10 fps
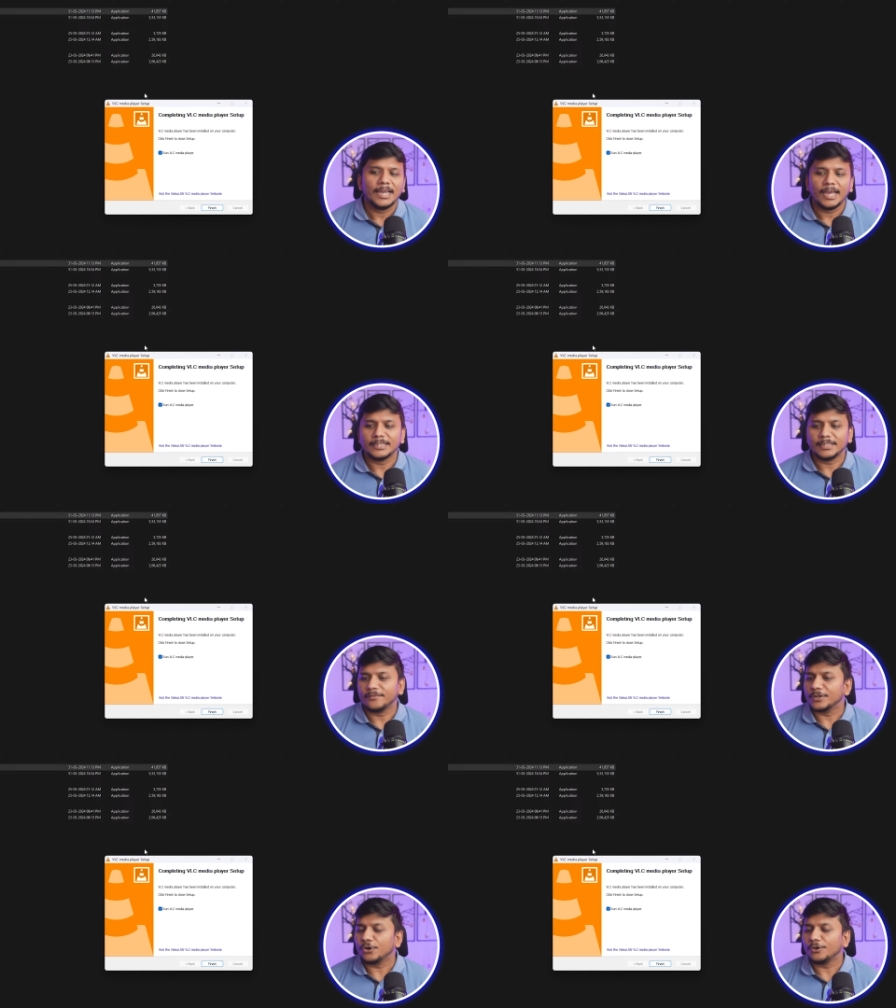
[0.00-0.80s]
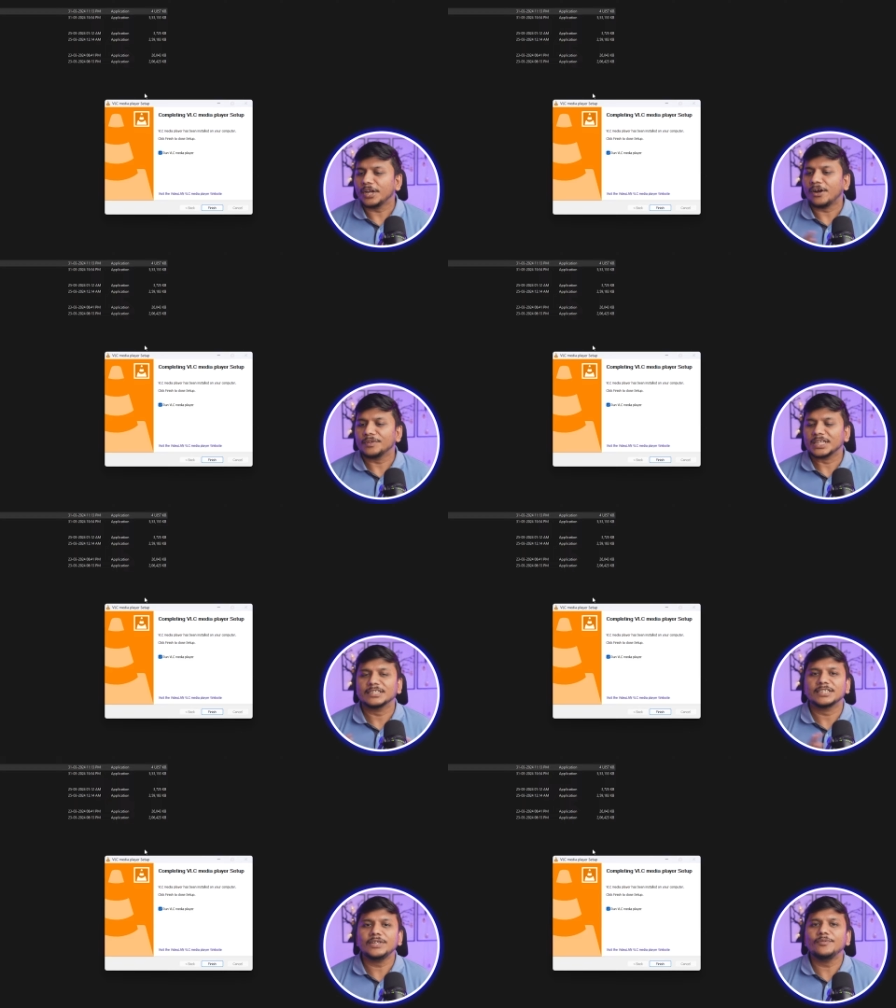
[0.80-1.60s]
And there we go, here we can
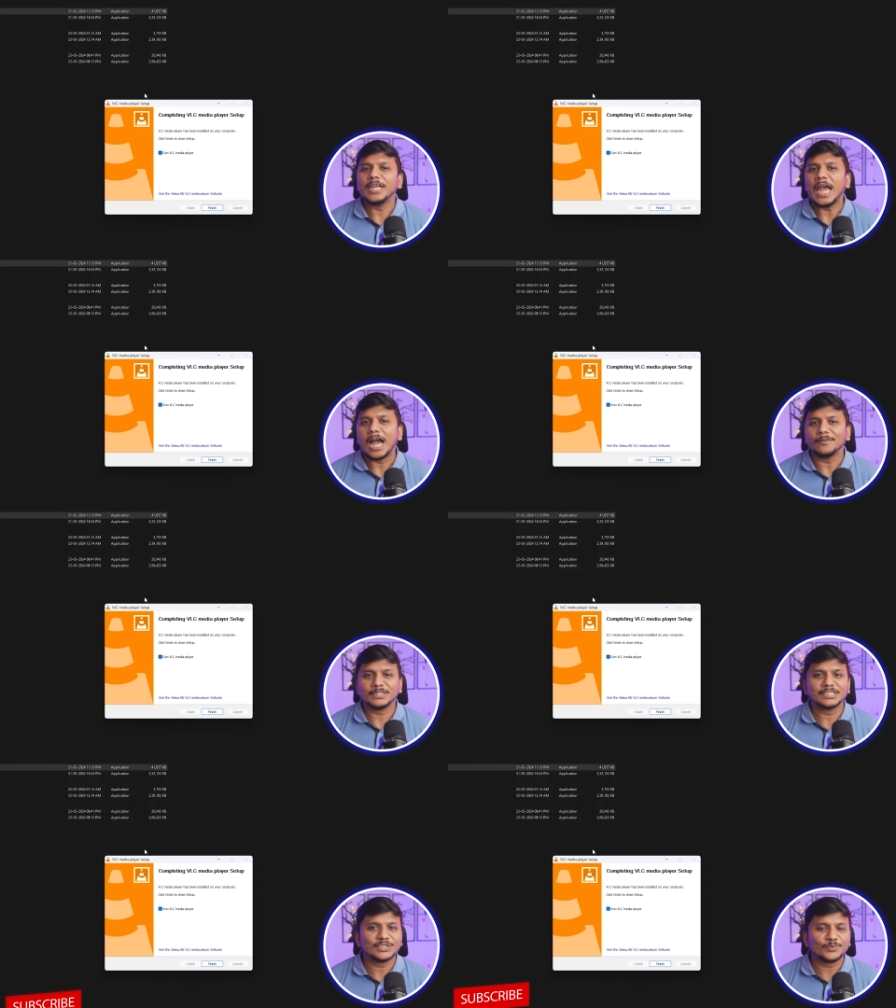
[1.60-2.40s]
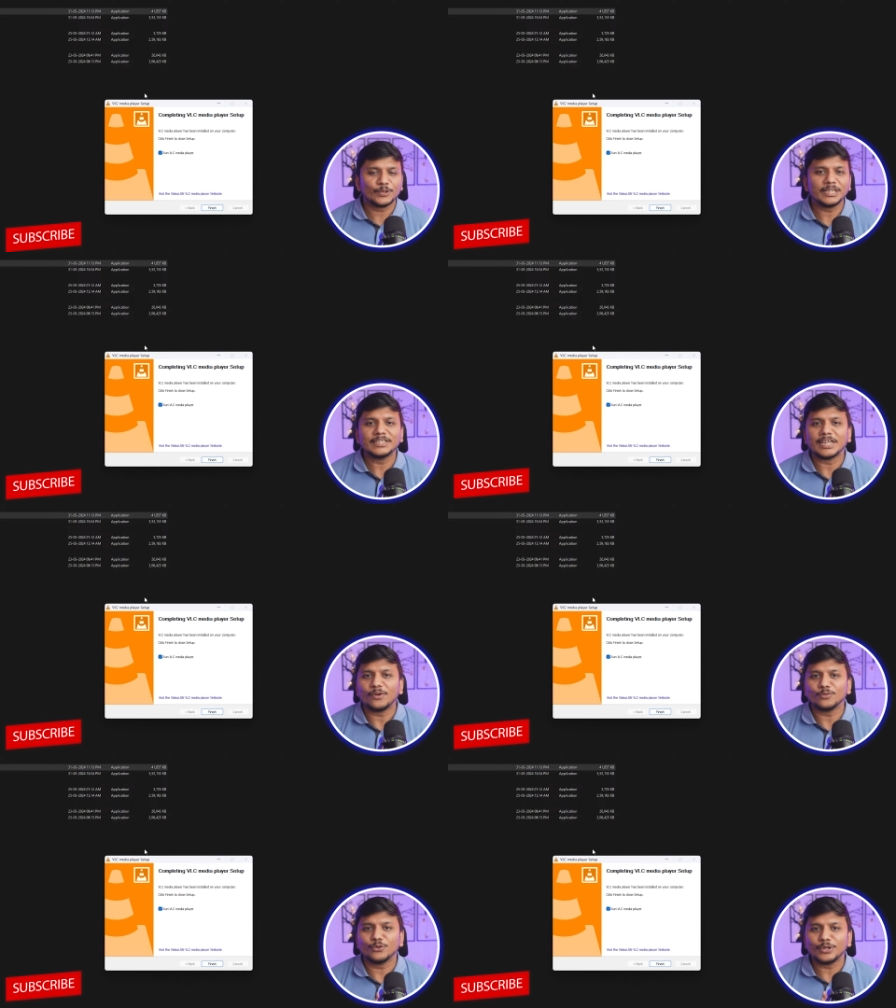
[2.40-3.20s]
see we have successfully
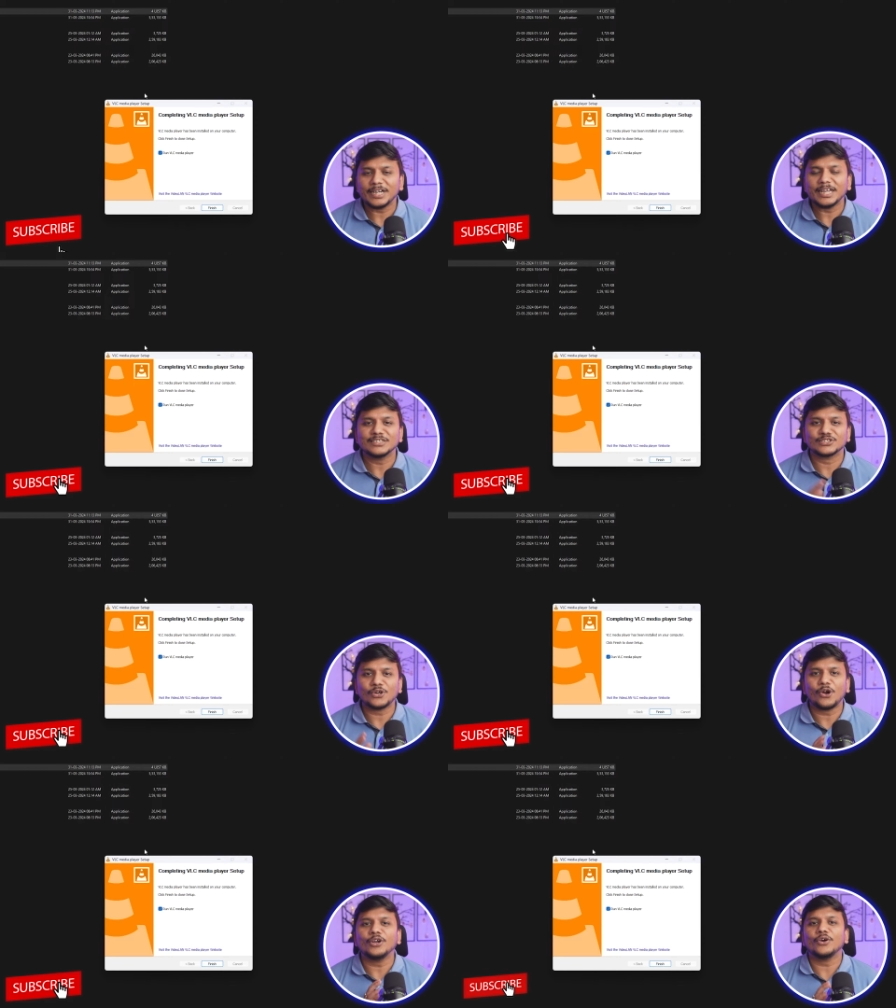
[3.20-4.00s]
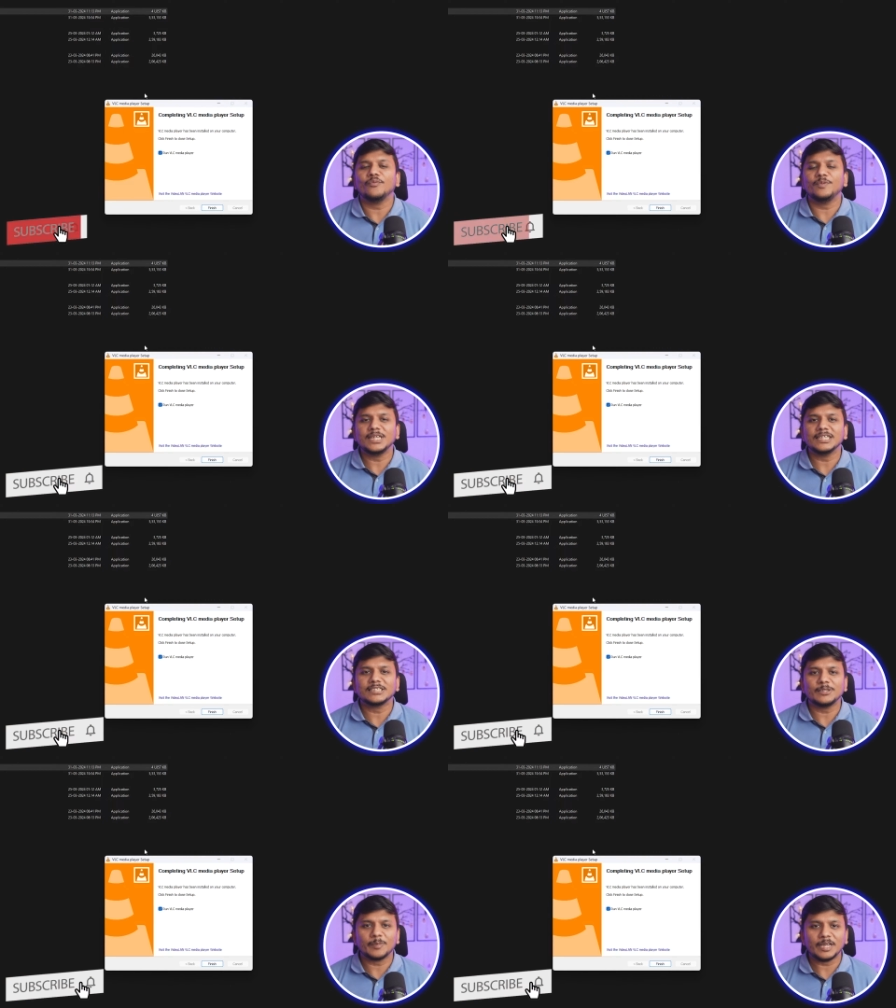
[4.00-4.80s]
downloaded and installed
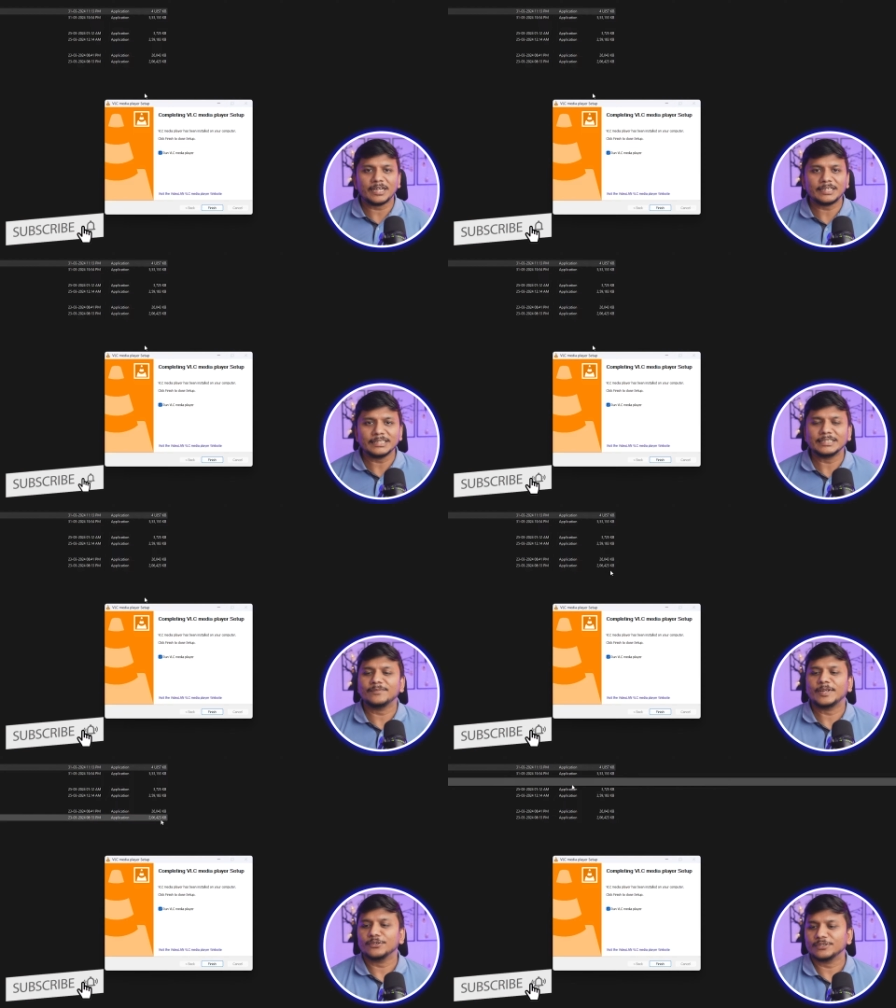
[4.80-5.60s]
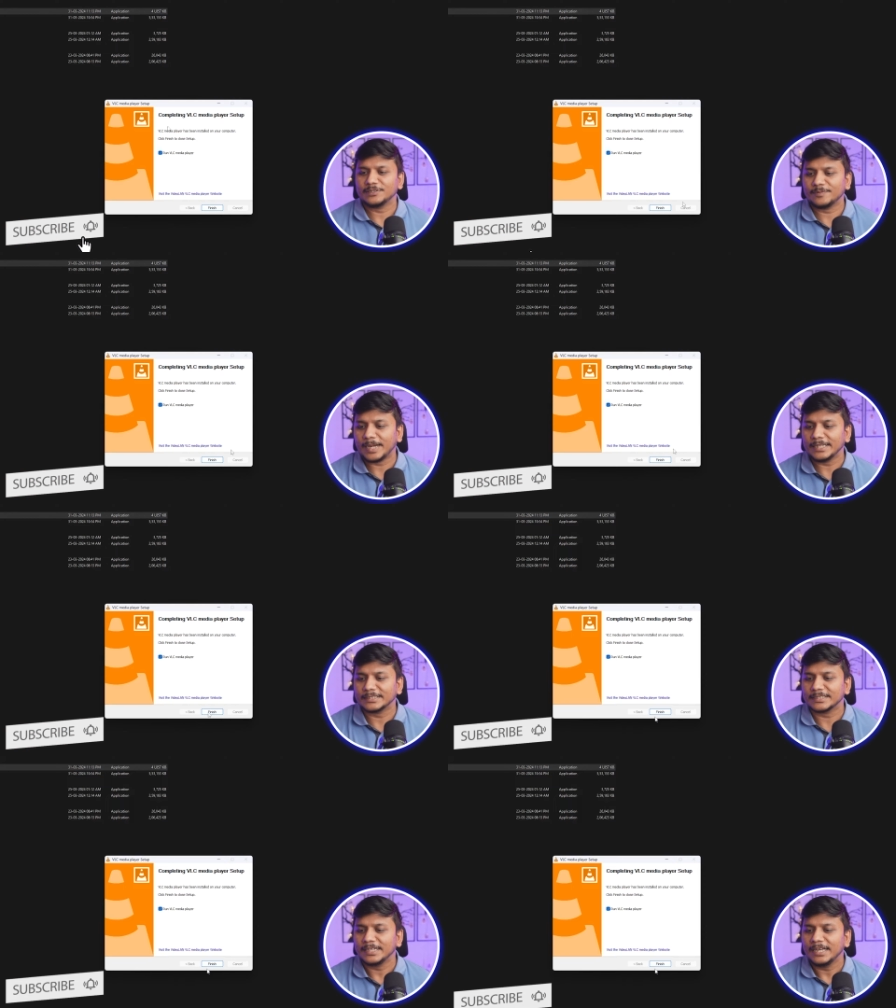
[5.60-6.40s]
VLC player in Windows device.
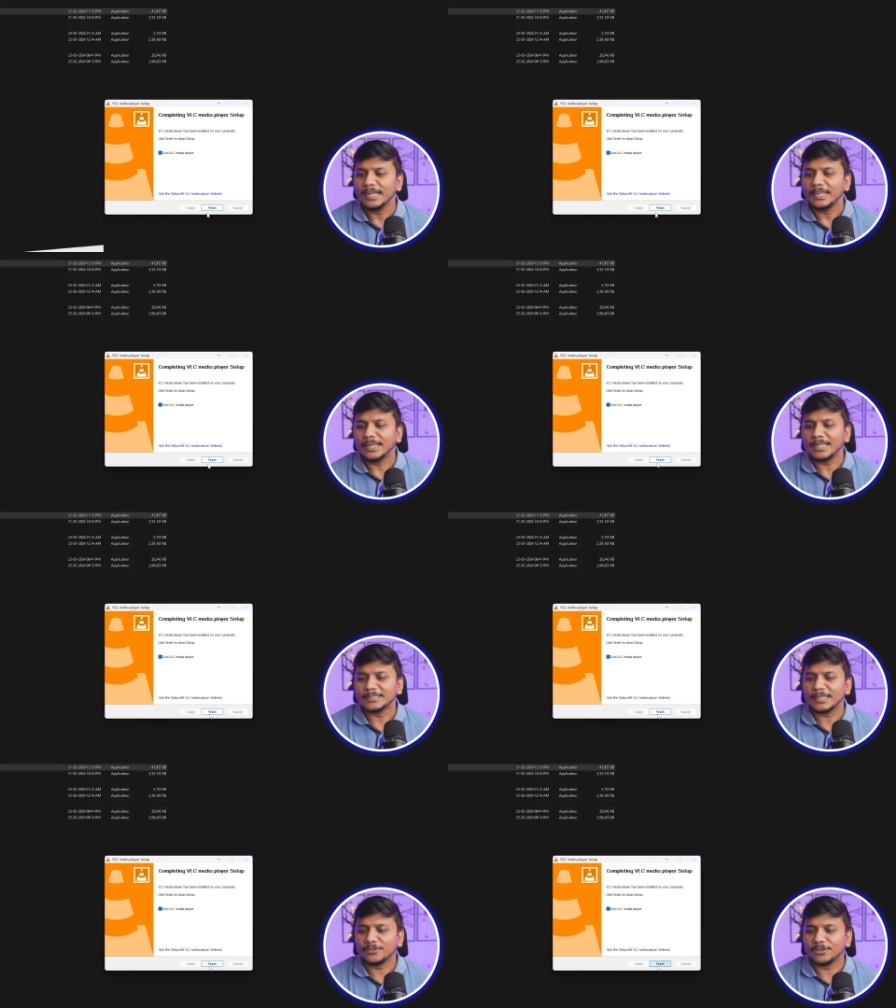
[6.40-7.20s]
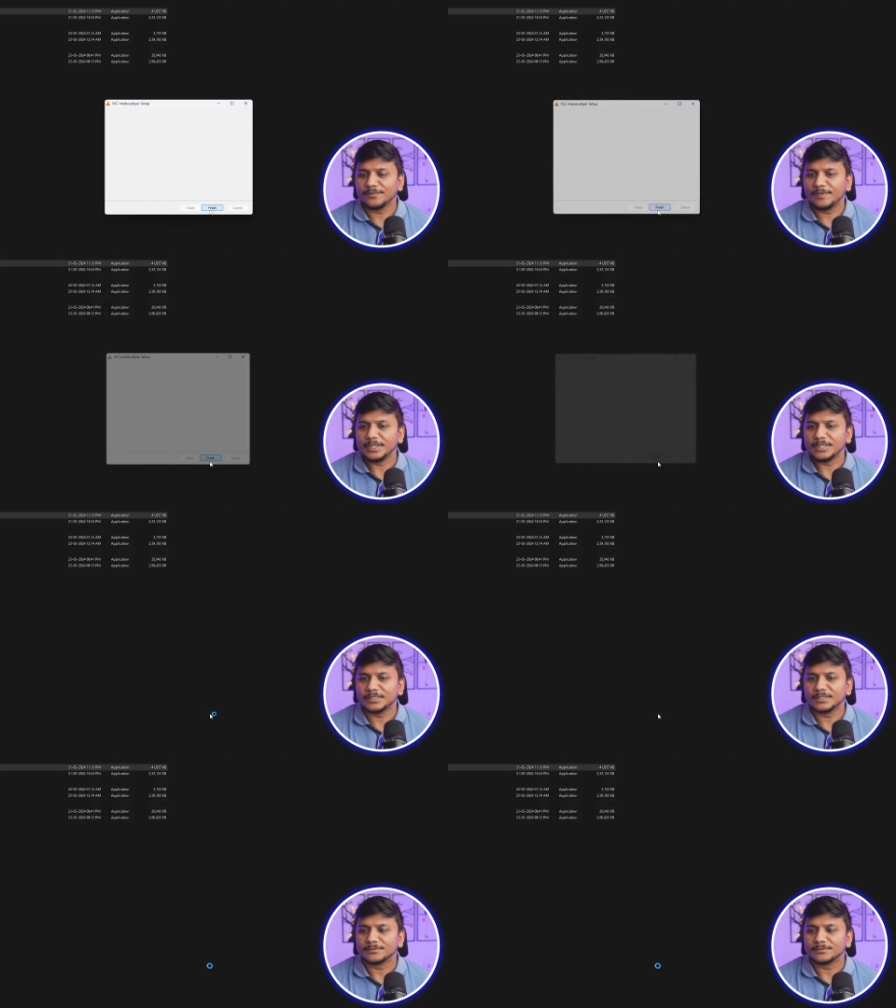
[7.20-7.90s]
Let's click on finish.